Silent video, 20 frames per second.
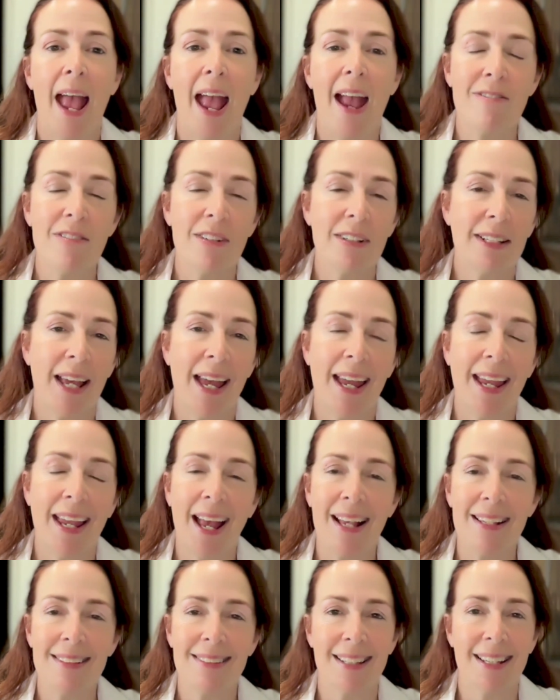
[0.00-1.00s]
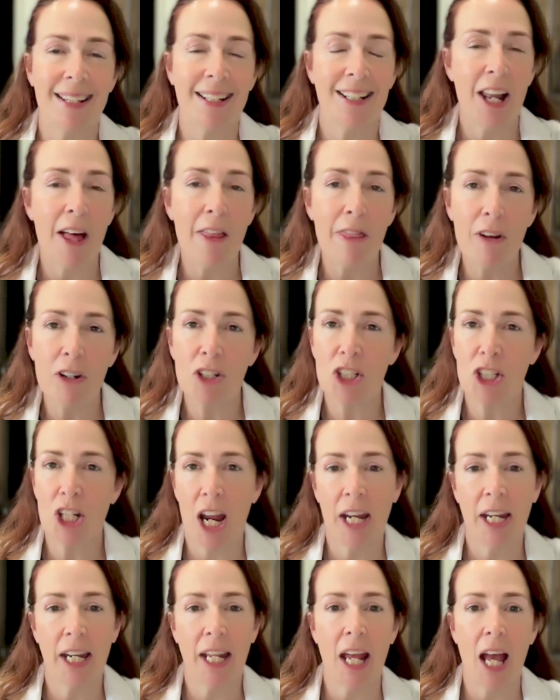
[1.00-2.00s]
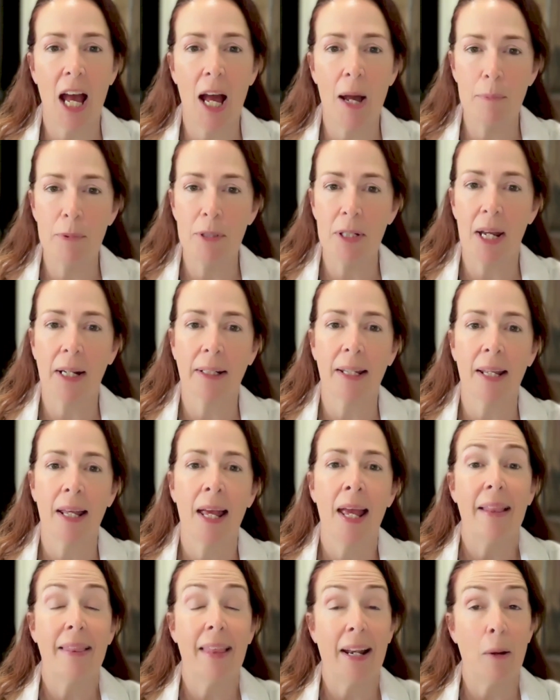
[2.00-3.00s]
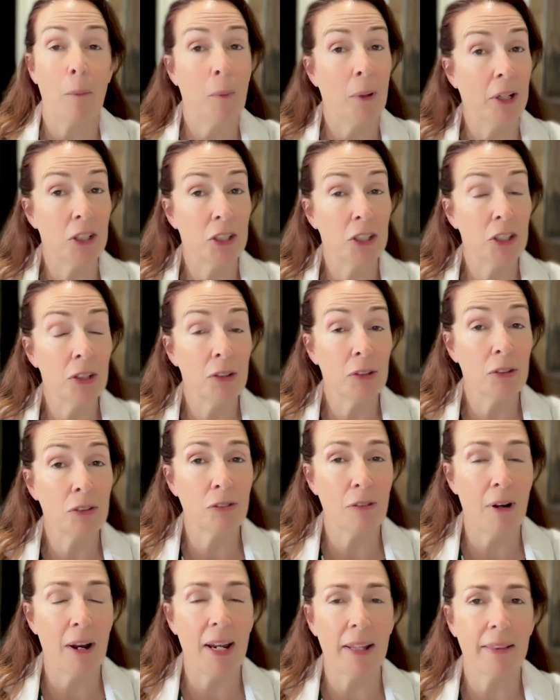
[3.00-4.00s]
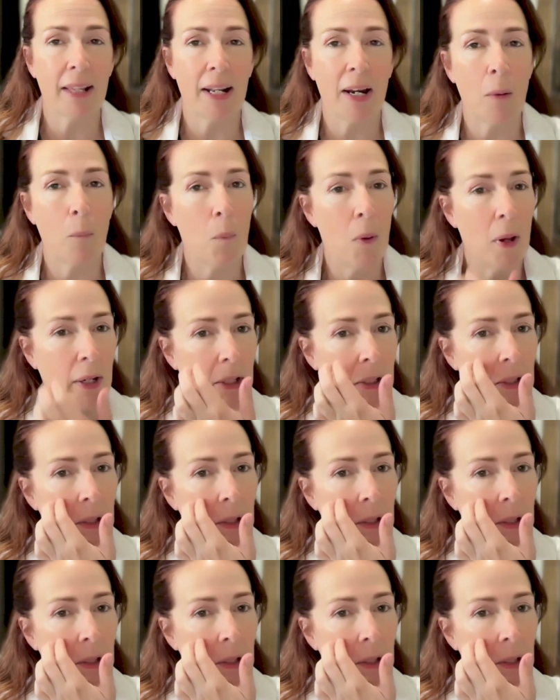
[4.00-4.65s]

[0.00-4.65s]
Every day I see another shiny object that I want to choose, right? That I want to